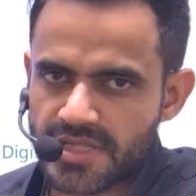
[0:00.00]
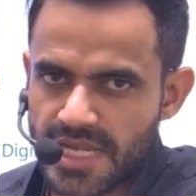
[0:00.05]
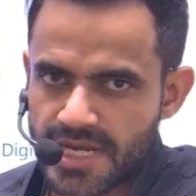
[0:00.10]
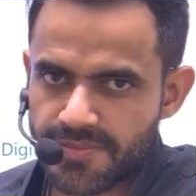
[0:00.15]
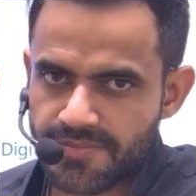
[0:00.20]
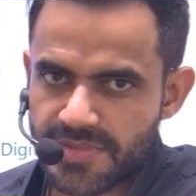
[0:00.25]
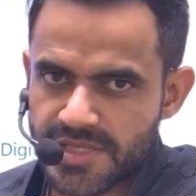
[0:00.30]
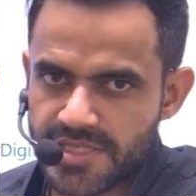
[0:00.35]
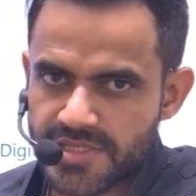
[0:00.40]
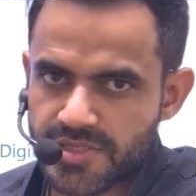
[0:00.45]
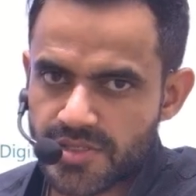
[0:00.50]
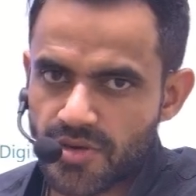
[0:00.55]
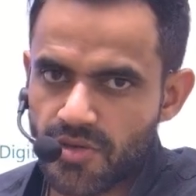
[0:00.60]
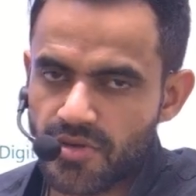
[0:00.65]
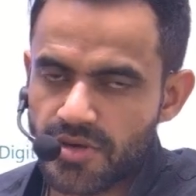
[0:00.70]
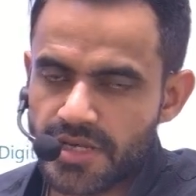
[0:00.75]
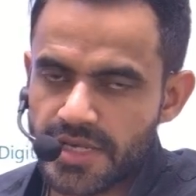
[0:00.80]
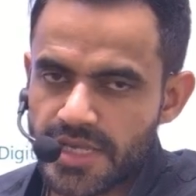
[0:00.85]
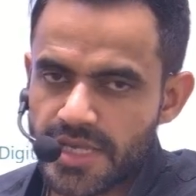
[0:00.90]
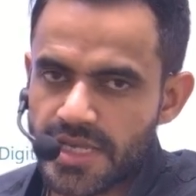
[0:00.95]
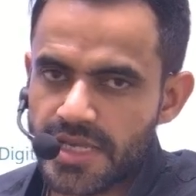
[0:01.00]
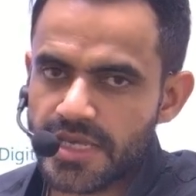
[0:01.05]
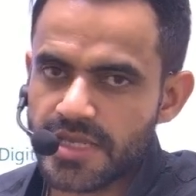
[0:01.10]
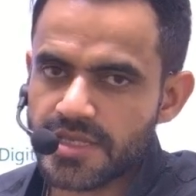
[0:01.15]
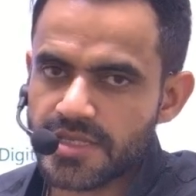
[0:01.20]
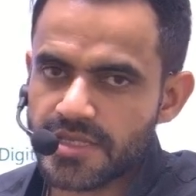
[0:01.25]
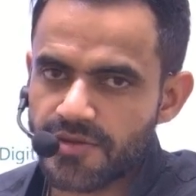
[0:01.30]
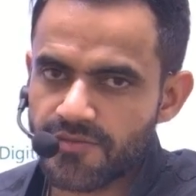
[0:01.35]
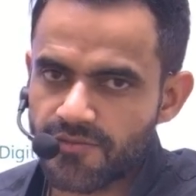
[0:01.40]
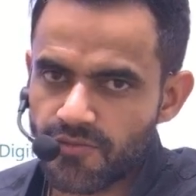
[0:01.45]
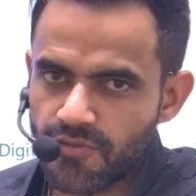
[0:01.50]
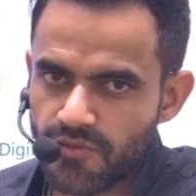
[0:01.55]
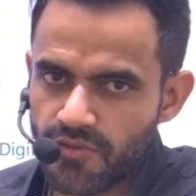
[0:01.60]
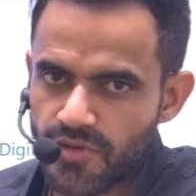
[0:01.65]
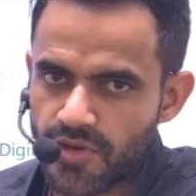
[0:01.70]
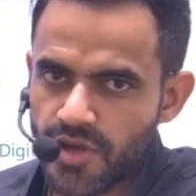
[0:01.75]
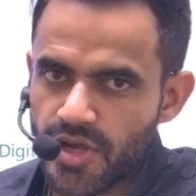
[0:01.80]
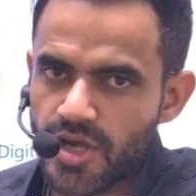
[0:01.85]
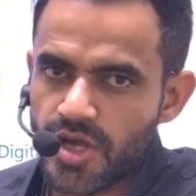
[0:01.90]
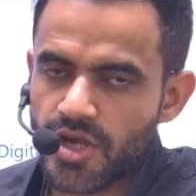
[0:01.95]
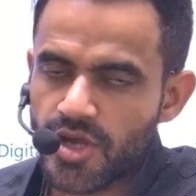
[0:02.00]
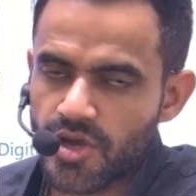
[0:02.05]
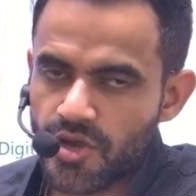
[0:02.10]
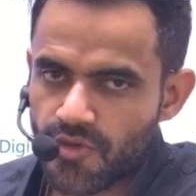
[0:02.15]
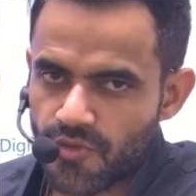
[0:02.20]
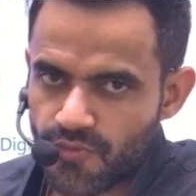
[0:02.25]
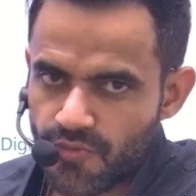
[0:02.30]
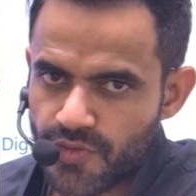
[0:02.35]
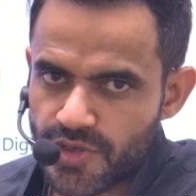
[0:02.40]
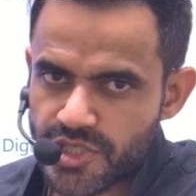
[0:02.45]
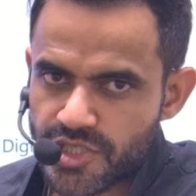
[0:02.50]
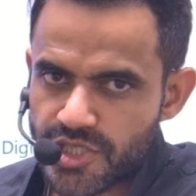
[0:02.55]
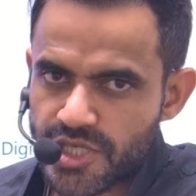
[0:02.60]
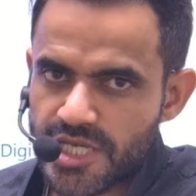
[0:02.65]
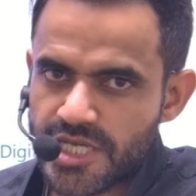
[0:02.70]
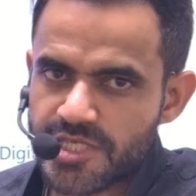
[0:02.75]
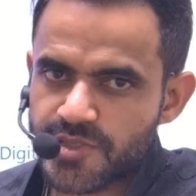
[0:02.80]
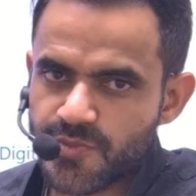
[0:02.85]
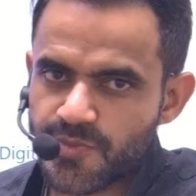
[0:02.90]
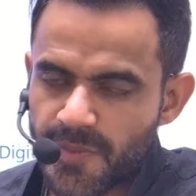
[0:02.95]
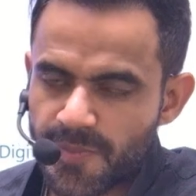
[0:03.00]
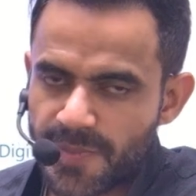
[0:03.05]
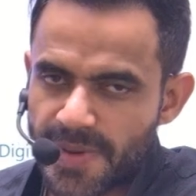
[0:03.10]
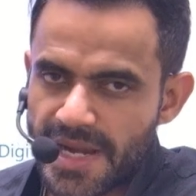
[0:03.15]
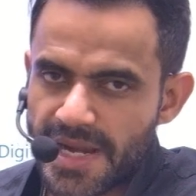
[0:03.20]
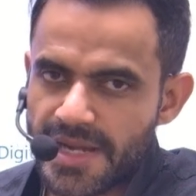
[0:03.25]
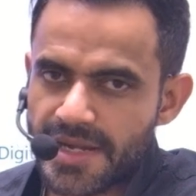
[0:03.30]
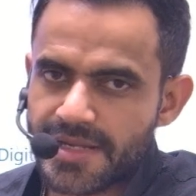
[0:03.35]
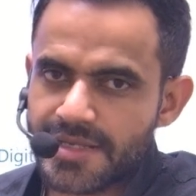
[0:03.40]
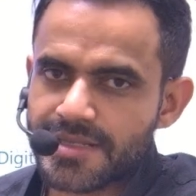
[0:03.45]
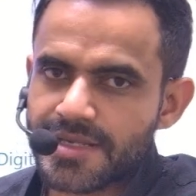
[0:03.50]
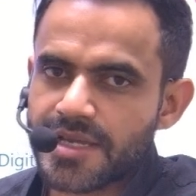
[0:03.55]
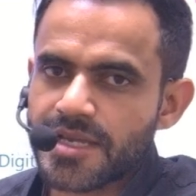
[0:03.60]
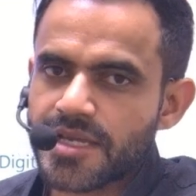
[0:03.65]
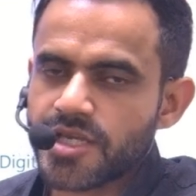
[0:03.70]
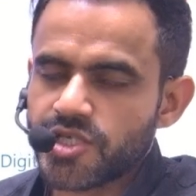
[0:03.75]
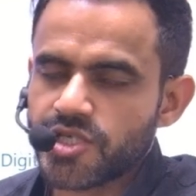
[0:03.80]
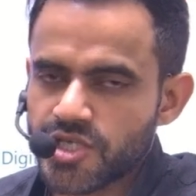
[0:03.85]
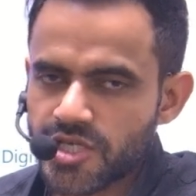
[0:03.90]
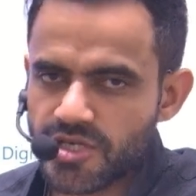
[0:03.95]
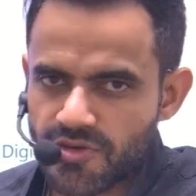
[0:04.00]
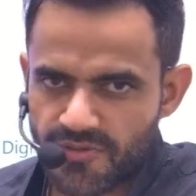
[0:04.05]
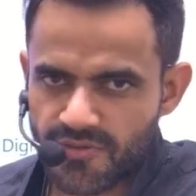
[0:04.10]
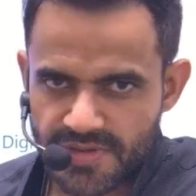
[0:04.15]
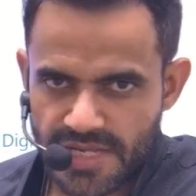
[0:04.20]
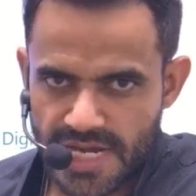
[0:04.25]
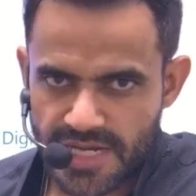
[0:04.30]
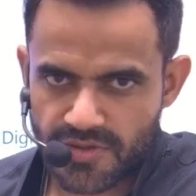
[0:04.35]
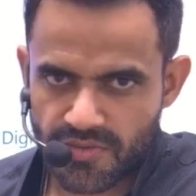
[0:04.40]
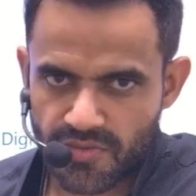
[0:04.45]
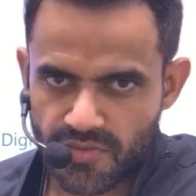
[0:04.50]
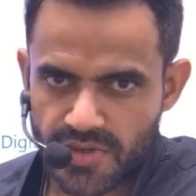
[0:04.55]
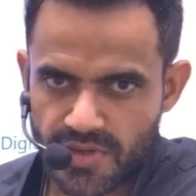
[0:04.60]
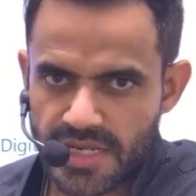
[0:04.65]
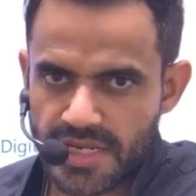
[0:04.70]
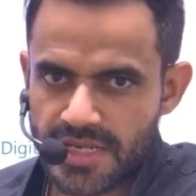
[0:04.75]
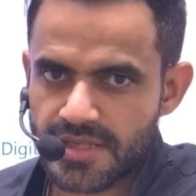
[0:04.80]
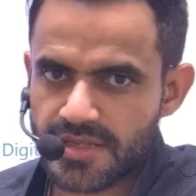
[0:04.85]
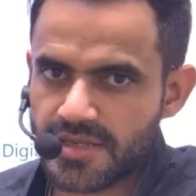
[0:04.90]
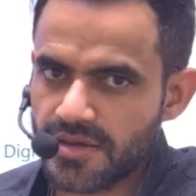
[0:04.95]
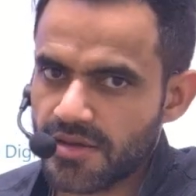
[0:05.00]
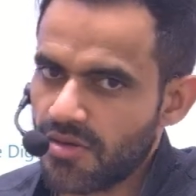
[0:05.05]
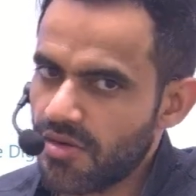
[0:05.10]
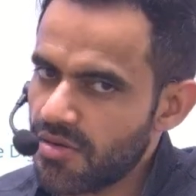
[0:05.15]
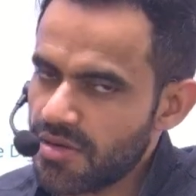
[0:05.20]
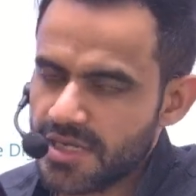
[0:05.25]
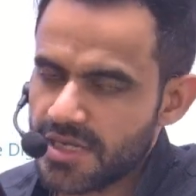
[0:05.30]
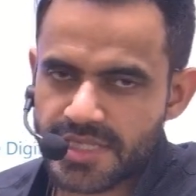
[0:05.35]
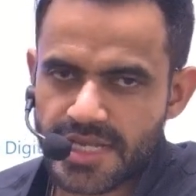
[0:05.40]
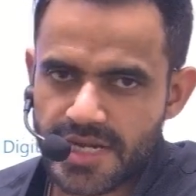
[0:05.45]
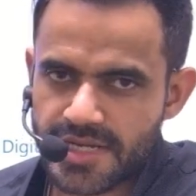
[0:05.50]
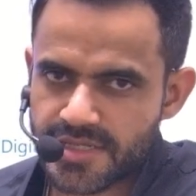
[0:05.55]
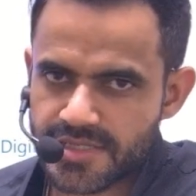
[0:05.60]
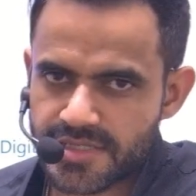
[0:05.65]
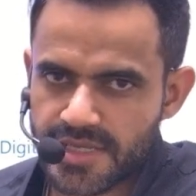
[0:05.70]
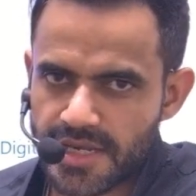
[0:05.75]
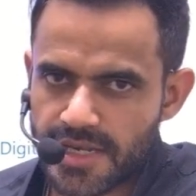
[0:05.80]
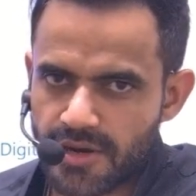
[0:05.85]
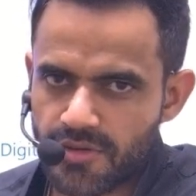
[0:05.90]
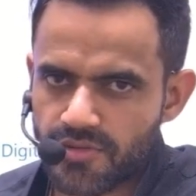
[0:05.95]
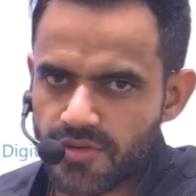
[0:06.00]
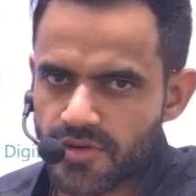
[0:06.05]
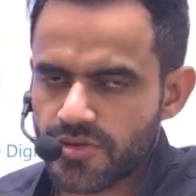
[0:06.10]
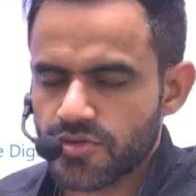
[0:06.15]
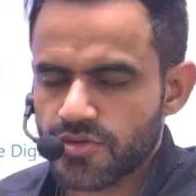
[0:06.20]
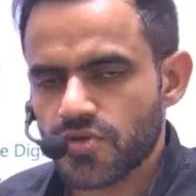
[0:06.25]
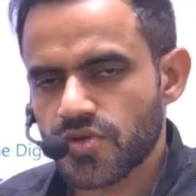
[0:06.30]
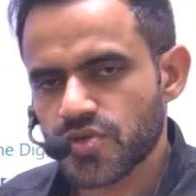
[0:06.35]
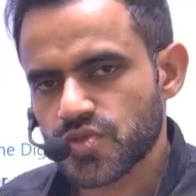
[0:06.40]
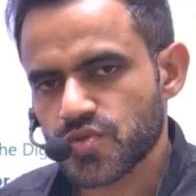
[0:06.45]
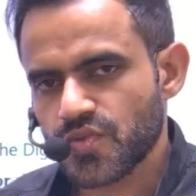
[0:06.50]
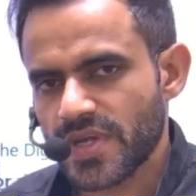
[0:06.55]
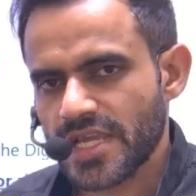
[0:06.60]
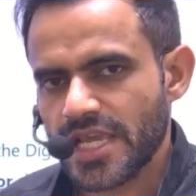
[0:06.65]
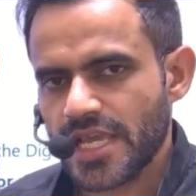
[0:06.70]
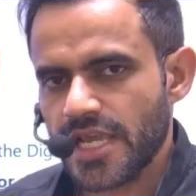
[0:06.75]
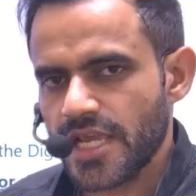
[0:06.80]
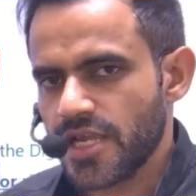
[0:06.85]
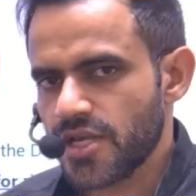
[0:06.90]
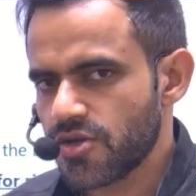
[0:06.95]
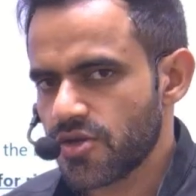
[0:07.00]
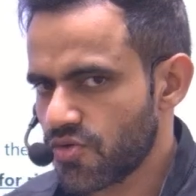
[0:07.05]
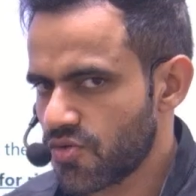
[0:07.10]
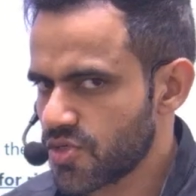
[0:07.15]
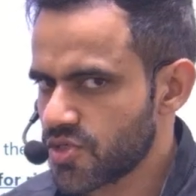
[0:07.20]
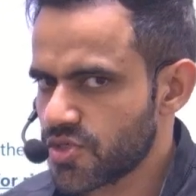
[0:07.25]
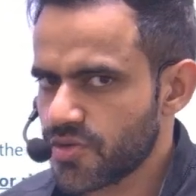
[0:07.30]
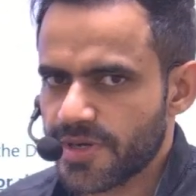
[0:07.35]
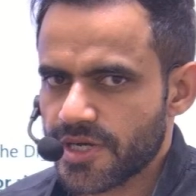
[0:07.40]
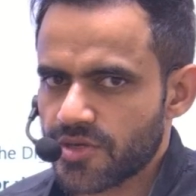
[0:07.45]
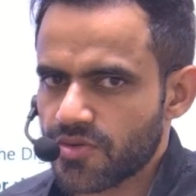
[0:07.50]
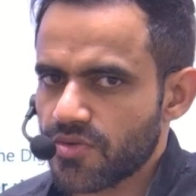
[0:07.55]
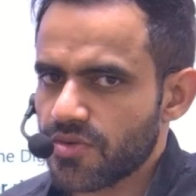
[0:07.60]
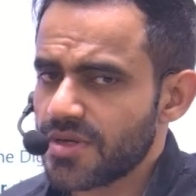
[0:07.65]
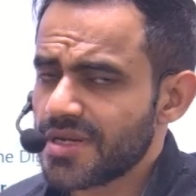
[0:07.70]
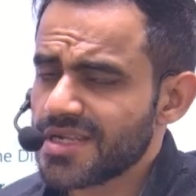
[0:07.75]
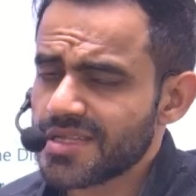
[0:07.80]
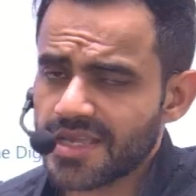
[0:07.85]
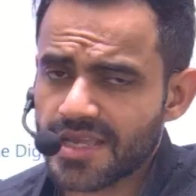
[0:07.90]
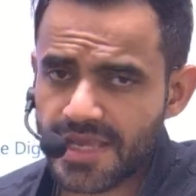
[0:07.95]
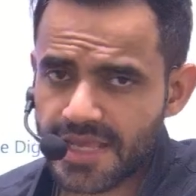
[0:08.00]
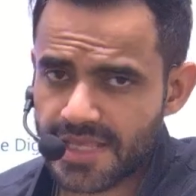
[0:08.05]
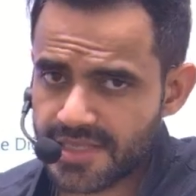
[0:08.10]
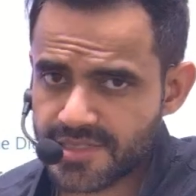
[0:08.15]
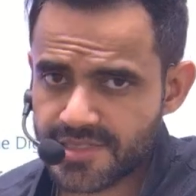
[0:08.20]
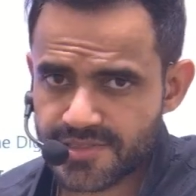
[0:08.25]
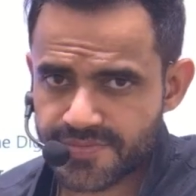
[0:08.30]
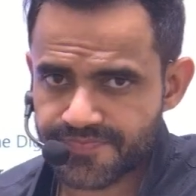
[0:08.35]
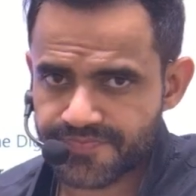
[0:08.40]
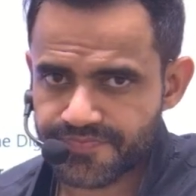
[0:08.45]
That means only the food which is prepared in the kitchen of that hotel, only that is allowed. No Swiggy, no Zomato, nothing else.